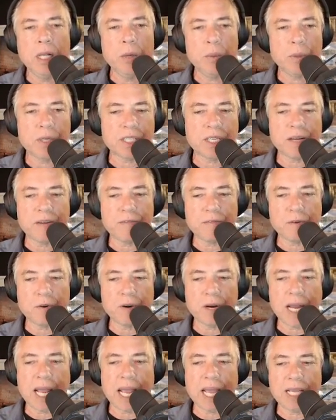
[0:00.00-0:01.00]

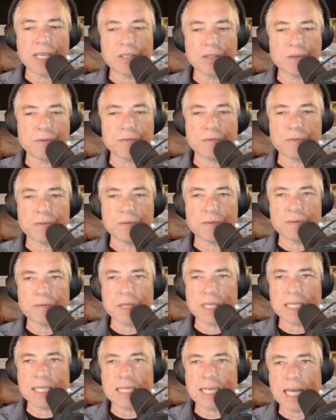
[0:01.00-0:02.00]
whichever age of
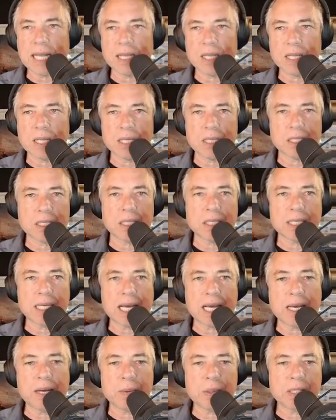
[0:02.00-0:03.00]
consent that a
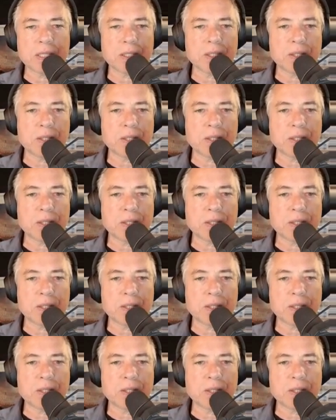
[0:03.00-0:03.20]
society wants to